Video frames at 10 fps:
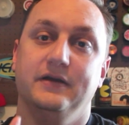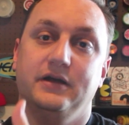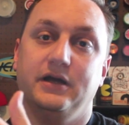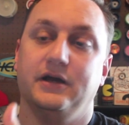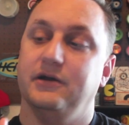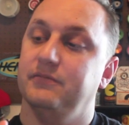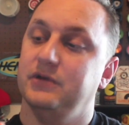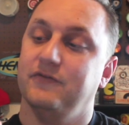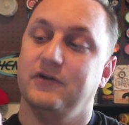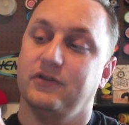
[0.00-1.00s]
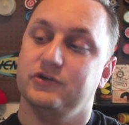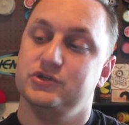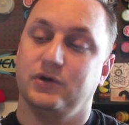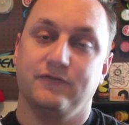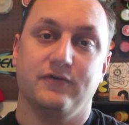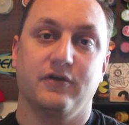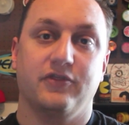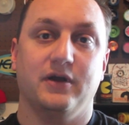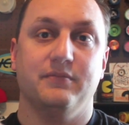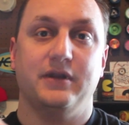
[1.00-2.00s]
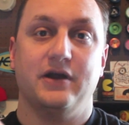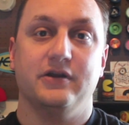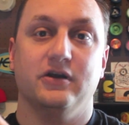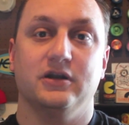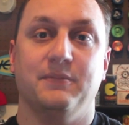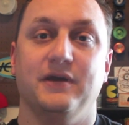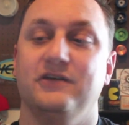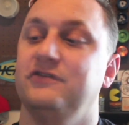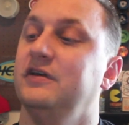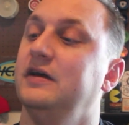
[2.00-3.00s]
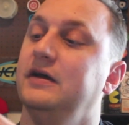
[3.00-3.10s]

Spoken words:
You have another joint for your thumb down here at the base.